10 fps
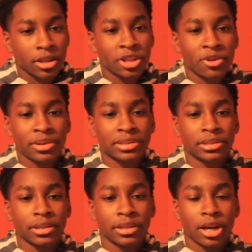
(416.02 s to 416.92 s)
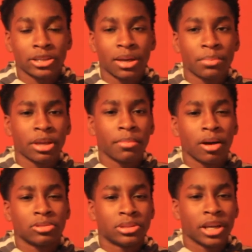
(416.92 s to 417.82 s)
there is something
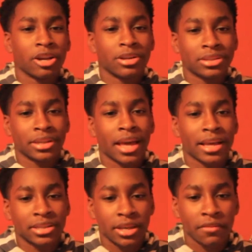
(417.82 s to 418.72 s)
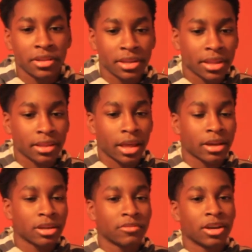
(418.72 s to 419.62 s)
about terroristic activity that they
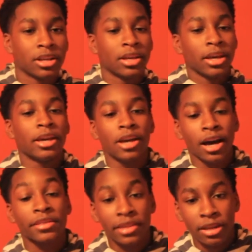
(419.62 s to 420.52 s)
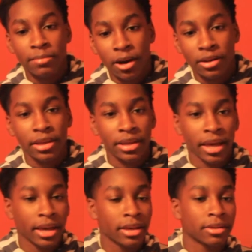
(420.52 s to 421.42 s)
could have done. And now I think about it, it
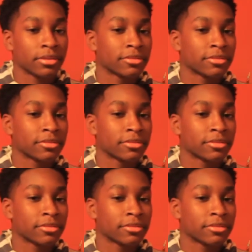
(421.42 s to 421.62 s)
can